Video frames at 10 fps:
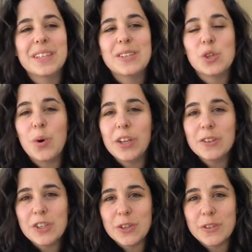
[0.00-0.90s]
So what you'll
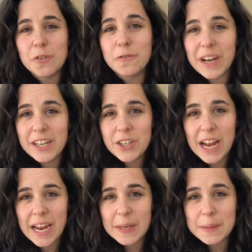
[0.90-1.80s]
do is you'll find your
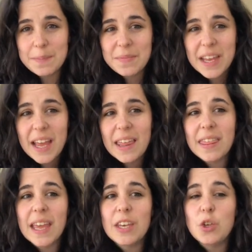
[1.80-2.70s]
item,
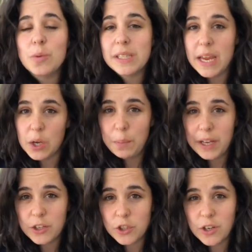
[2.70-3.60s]
then you will take a
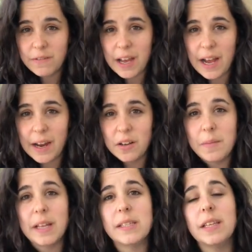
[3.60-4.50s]
picture of that item
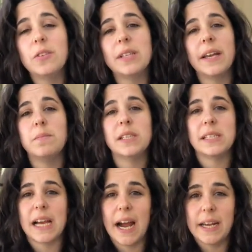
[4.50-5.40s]
and set those items
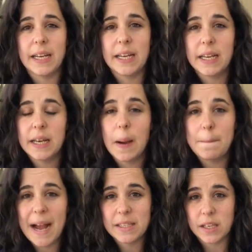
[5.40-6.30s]
aside in a
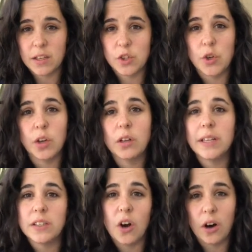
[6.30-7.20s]
basket so you could
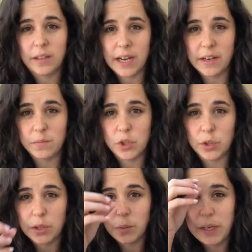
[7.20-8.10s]
collect all the items
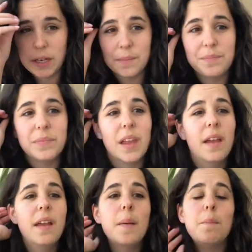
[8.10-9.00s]
during the week.
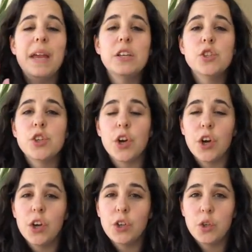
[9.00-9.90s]
Make
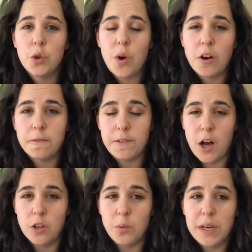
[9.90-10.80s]
sure you are
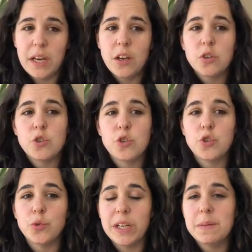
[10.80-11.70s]
following
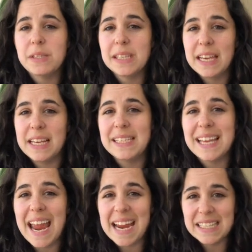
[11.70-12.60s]
Streams Kids
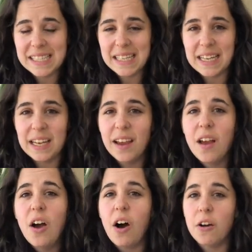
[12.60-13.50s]
AZ
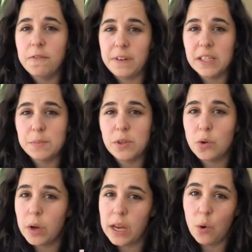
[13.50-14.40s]
on Facebook
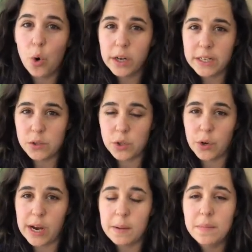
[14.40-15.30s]
or
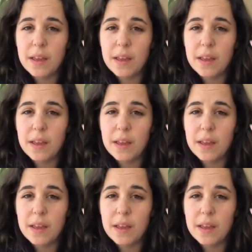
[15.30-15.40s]
Instagram.